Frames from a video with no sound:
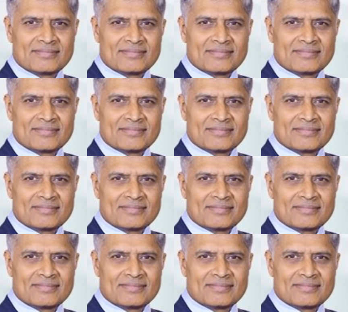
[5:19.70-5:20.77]

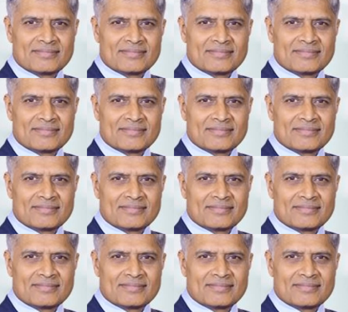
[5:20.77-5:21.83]

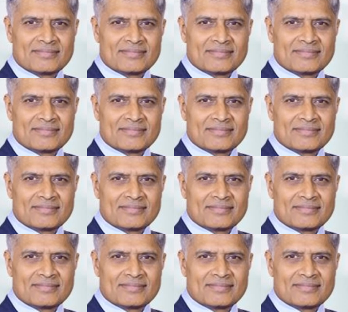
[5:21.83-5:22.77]
The face doesn't move, so there is nothing to read.